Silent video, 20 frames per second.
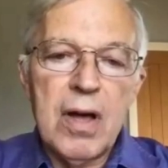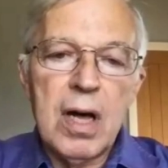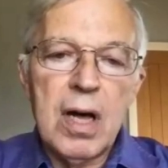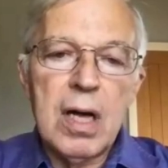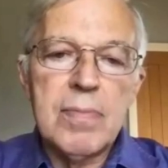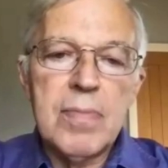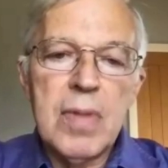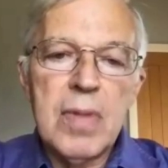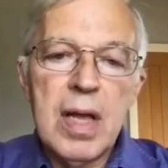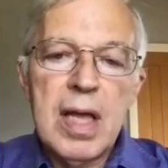
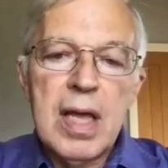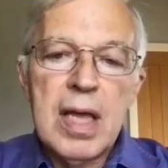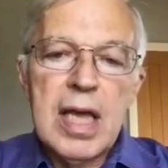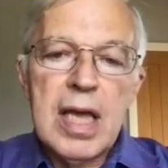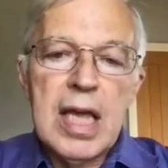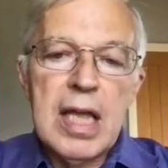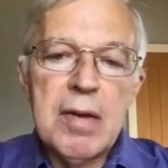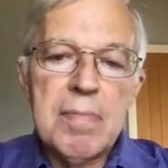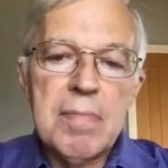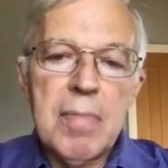
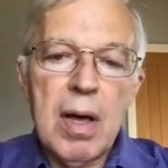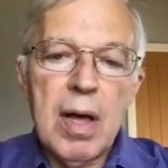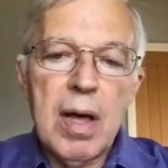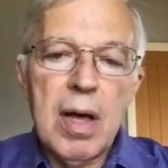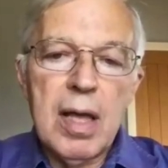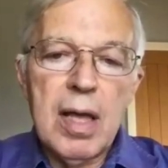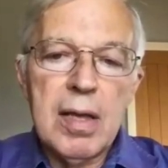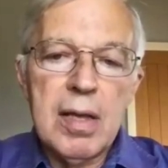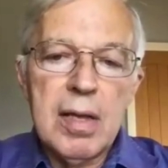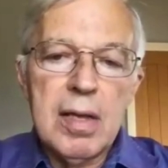In
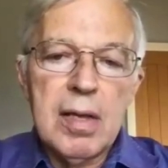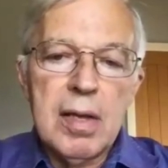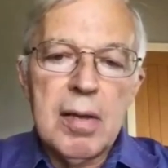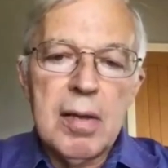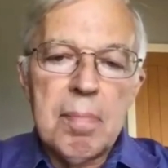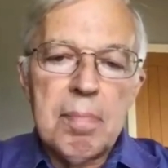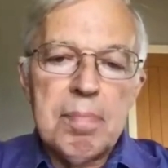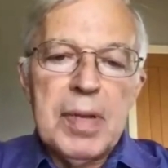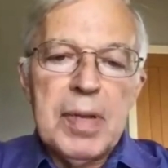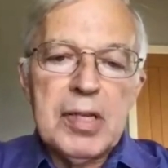my
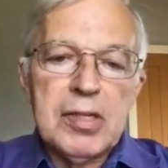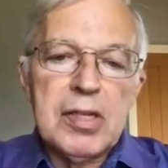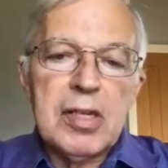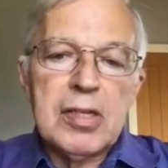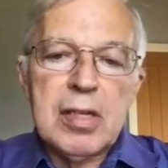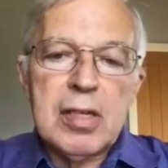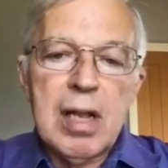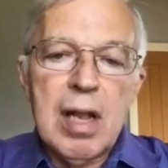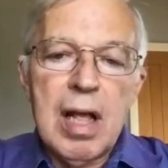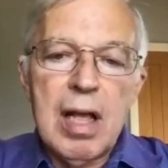
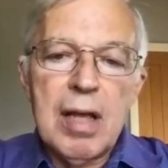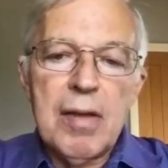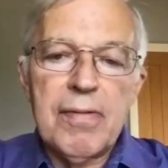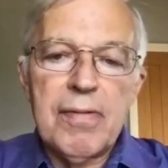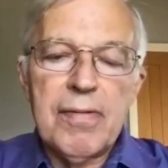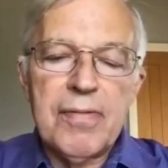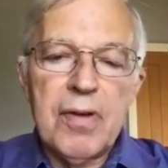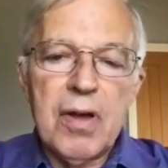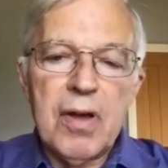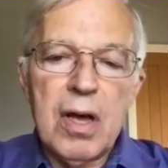business
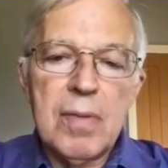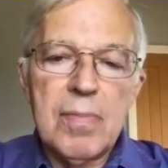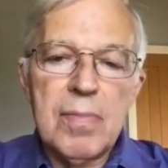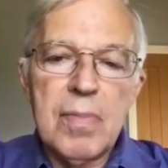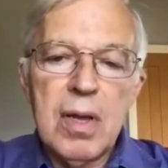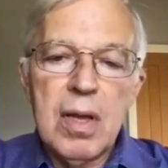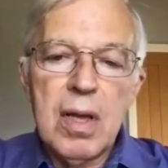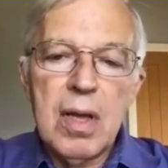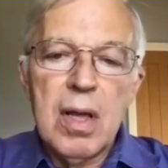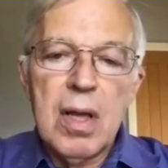life,
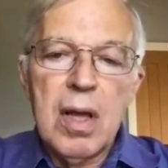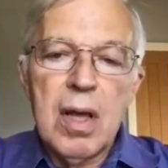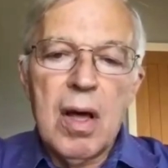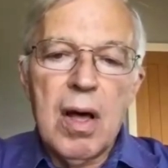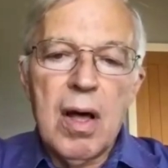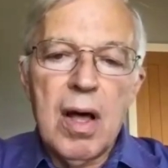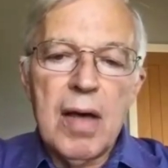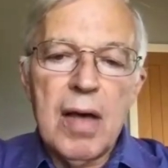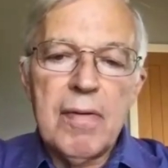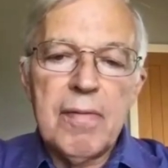I
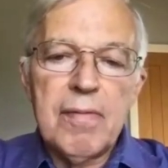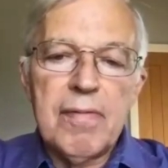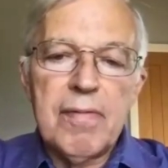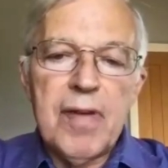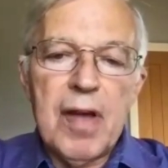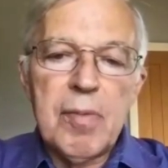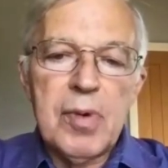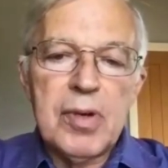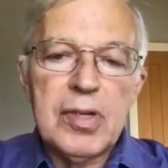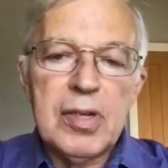
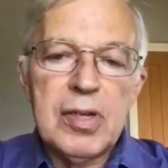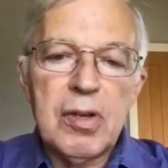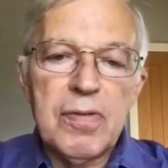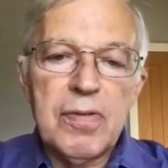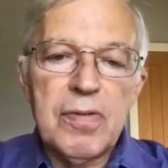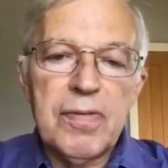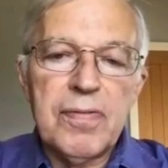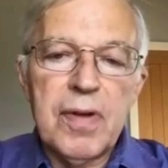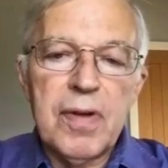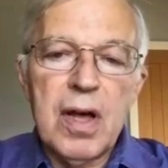found
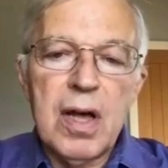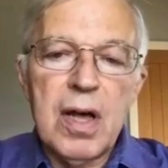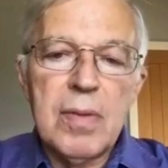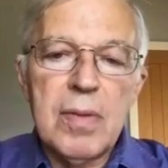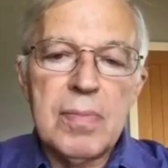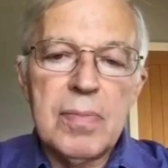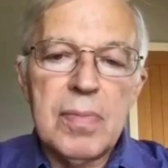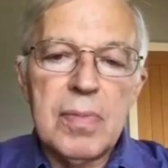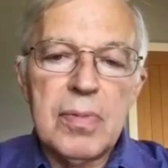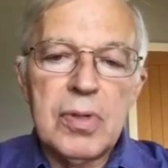myself
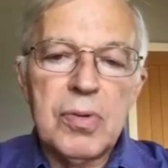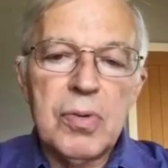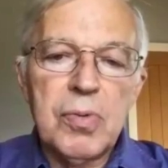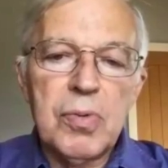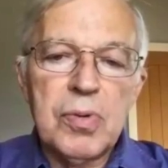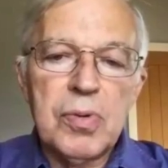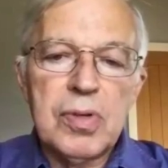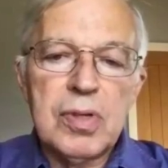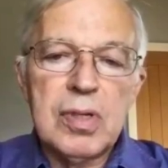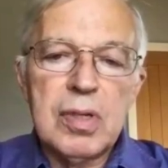
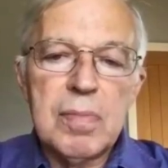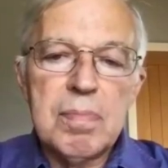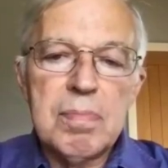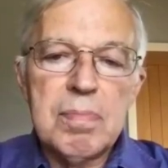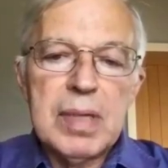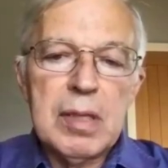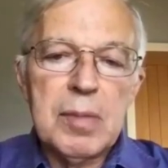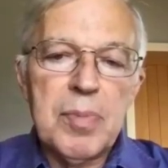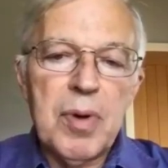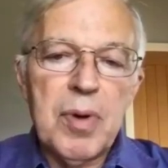towards the
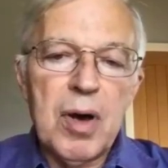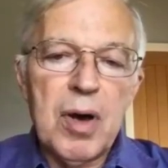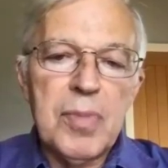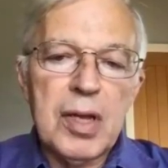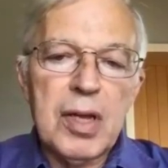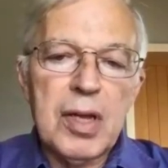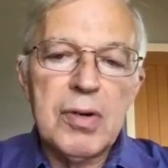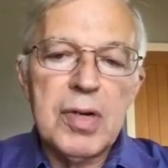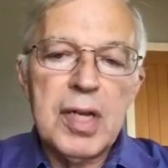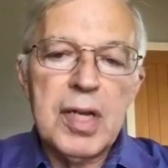middle part of my
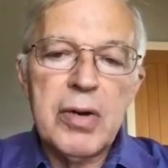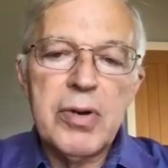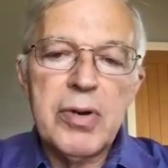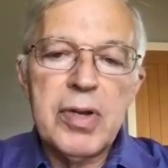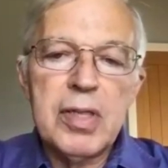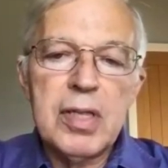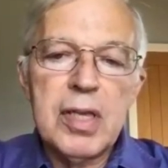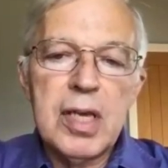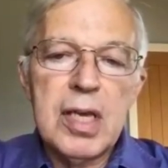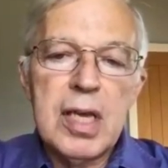career
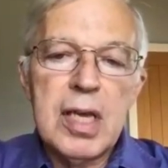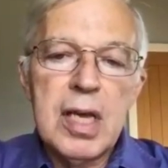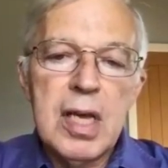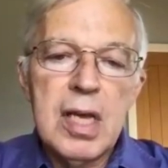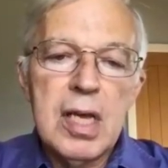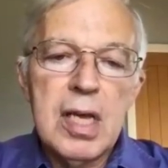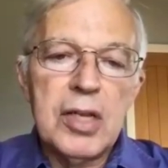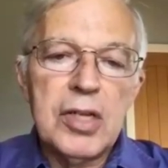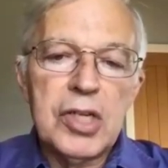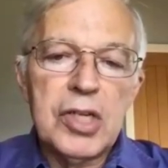in the
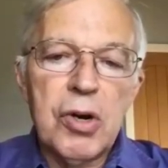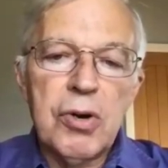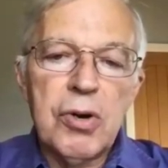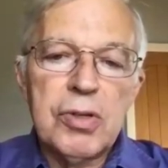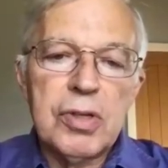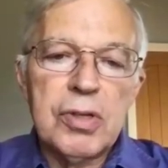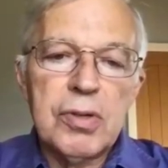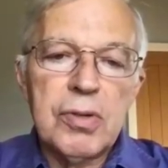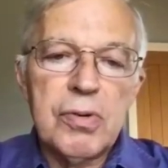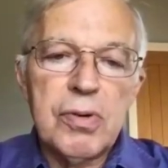
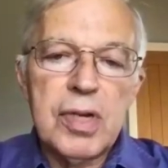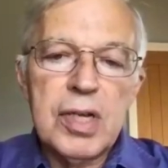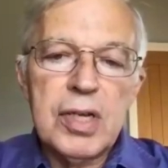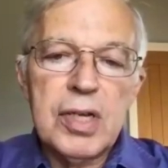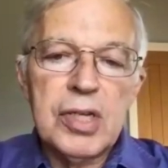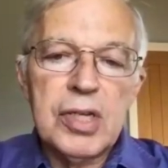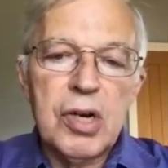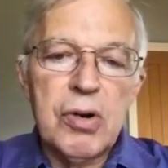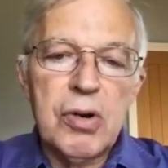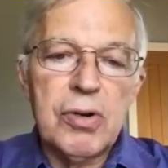insurance and
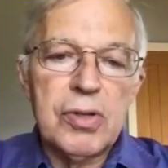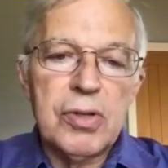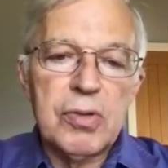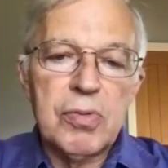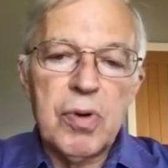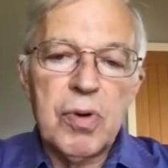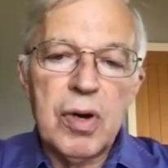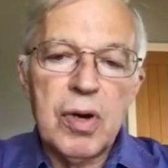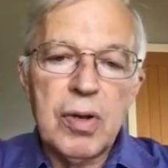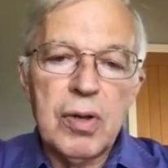
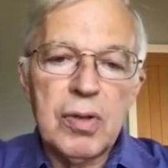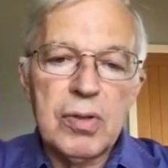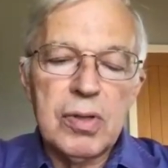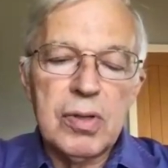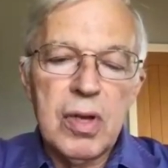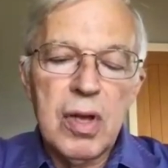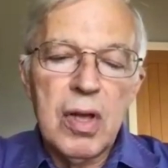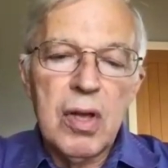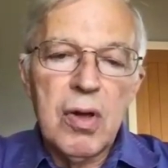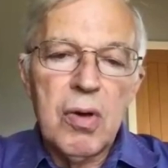reinsurance world,
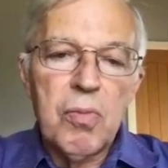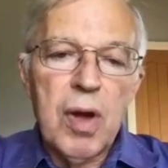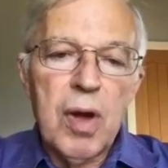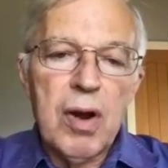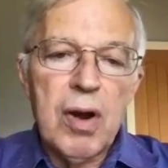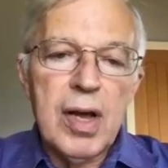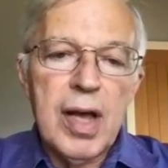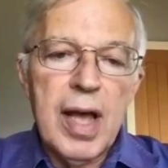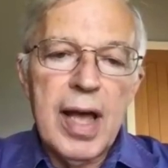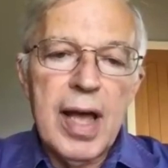
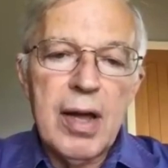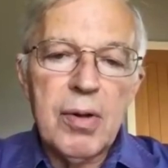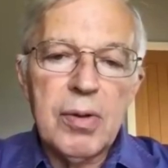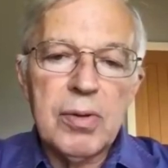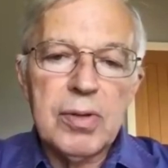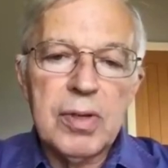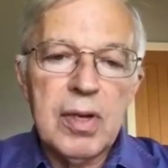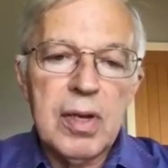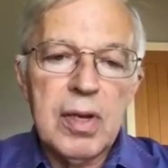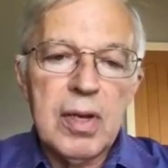where I
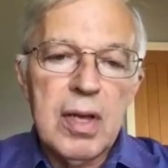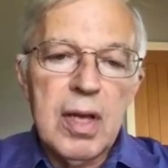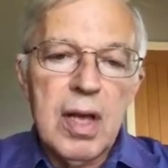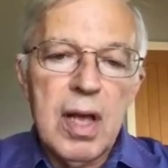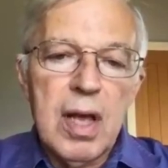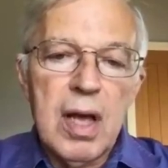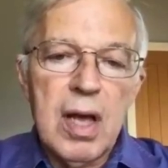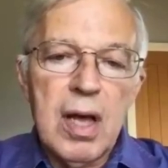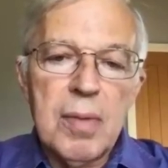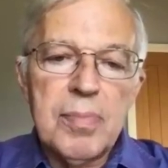held
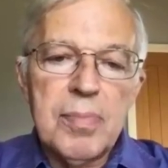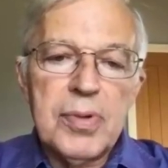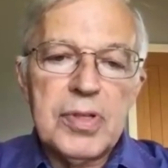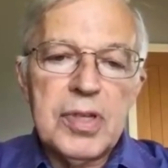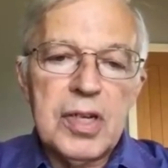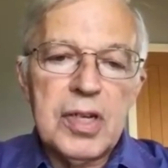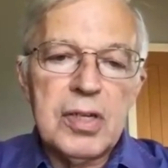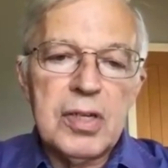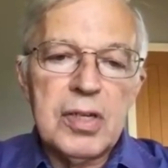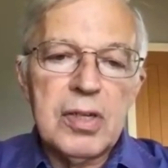
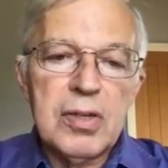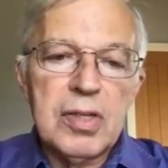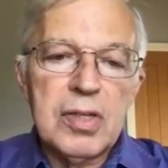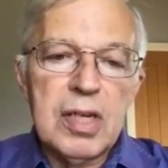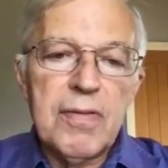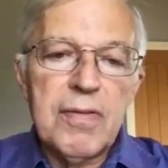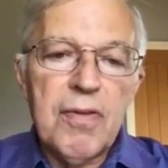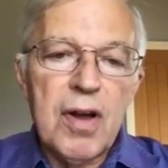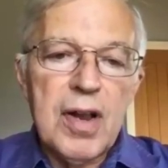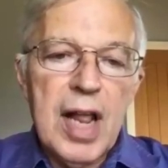positions as
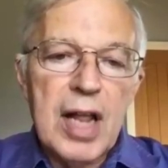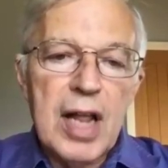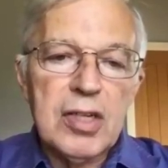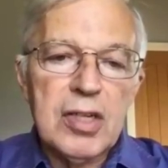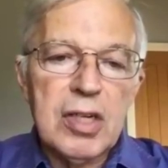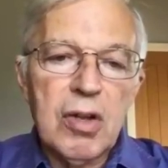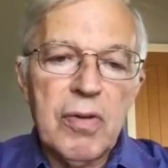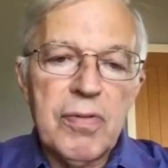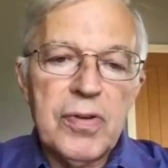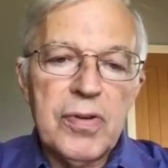chief
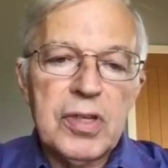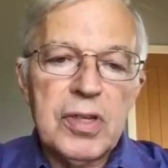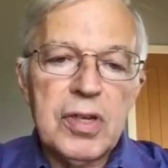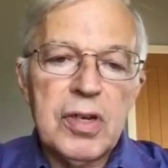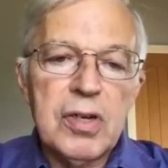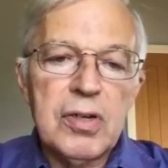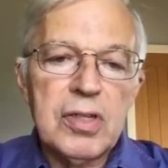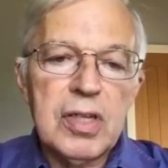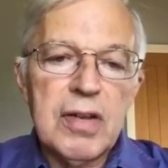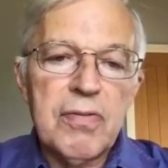financial
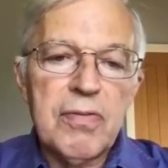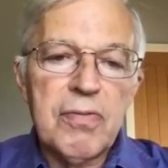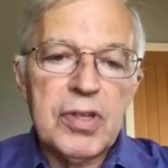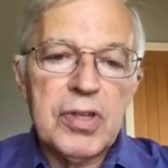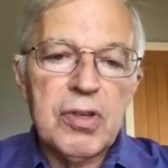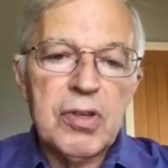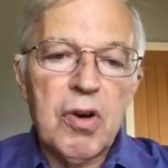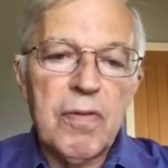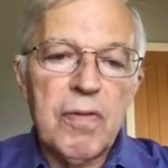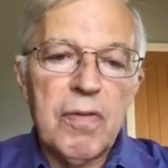officer and chief
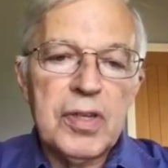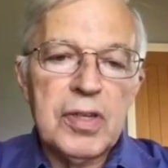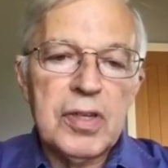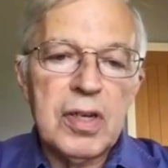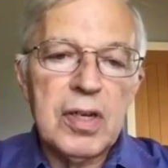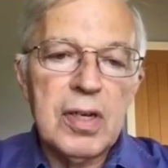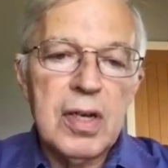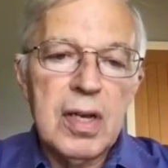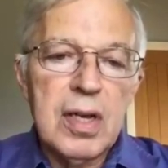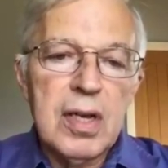risk
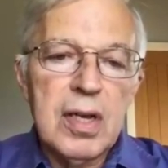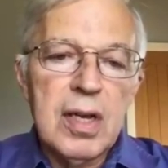officer